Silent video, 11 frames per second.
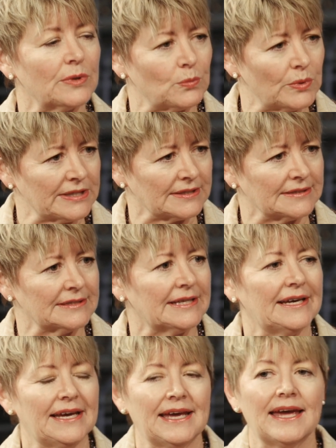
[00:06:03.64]
we will,
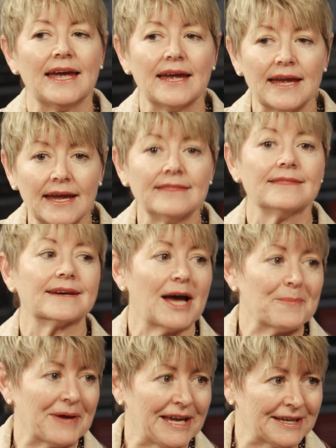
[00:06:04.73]
in the
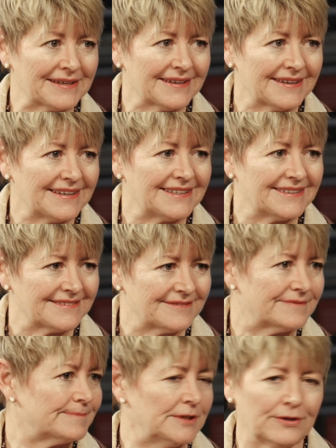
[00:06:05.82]
coming,
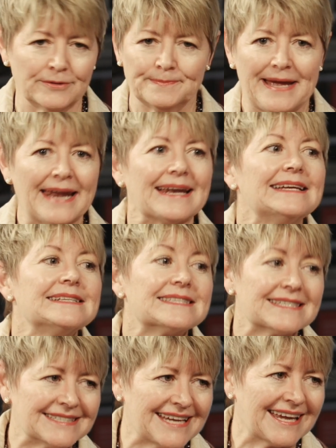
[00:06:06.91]
you know, at
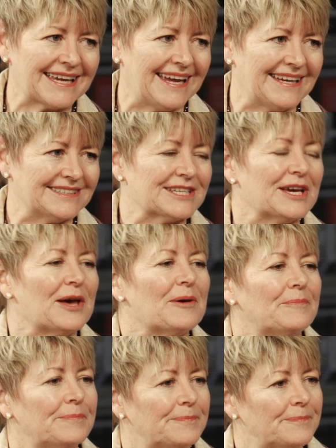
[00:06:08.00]
least decade,
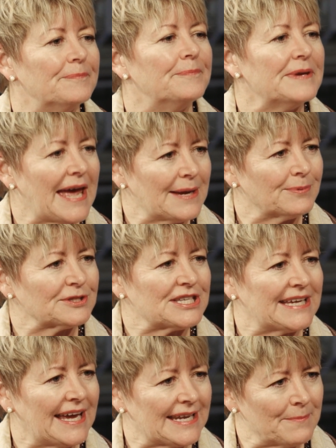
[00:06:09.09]
be able to
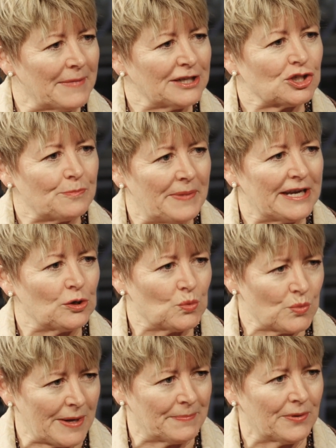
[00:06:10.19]
get a much better
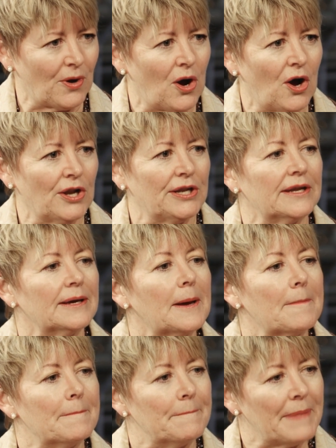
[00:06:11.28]
grip on
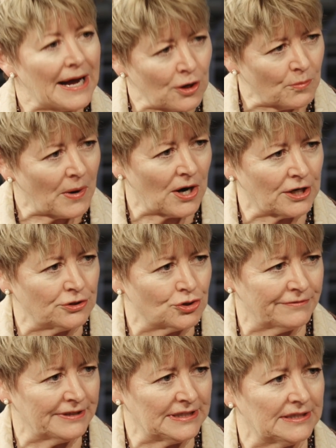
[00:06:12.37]

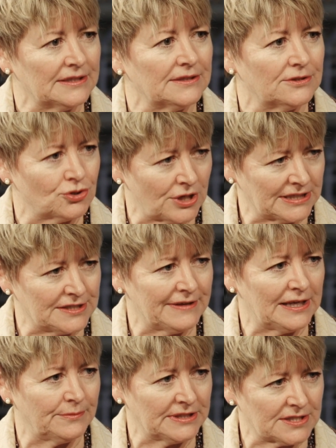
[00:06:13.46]
biomarker-driven drug
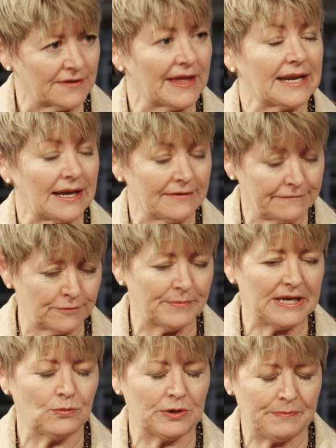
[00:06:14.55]
development. So that, for
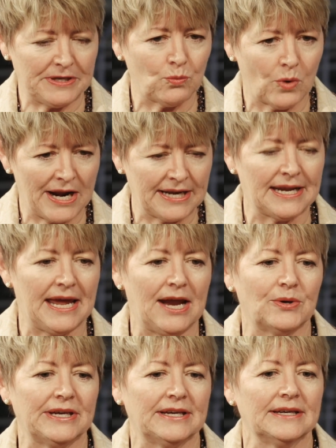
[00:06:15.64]
me, would be one
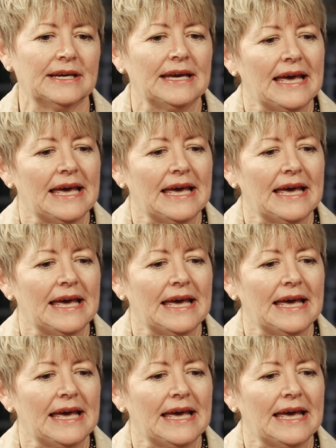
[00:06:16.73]
area.